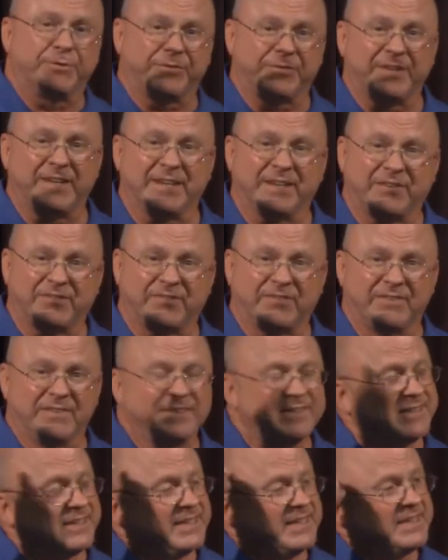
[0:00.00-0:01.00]
6,
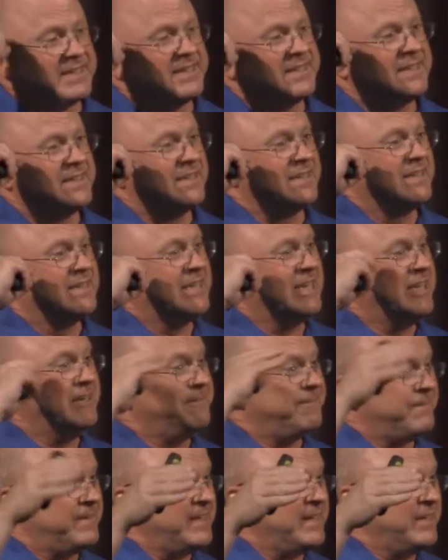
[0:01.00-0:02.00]
he
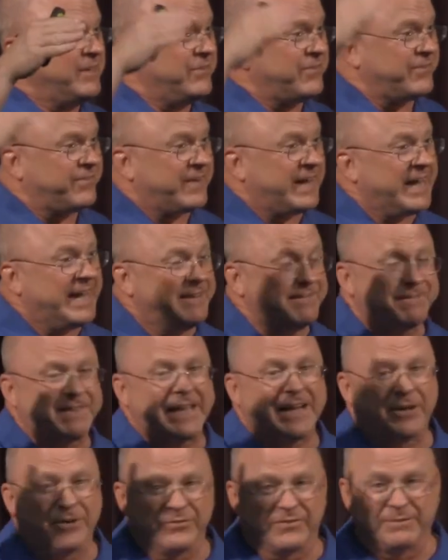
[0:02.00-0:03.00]
feeds
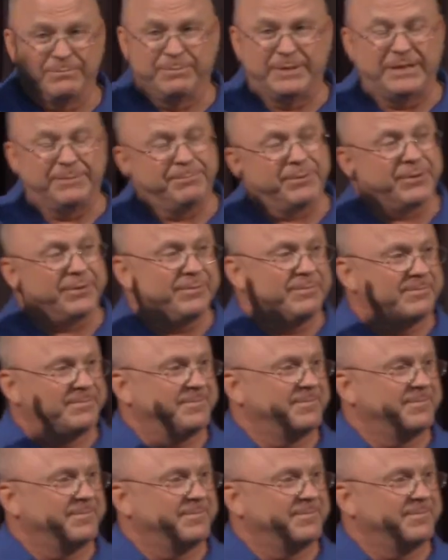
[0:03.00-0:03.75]
5,000 people.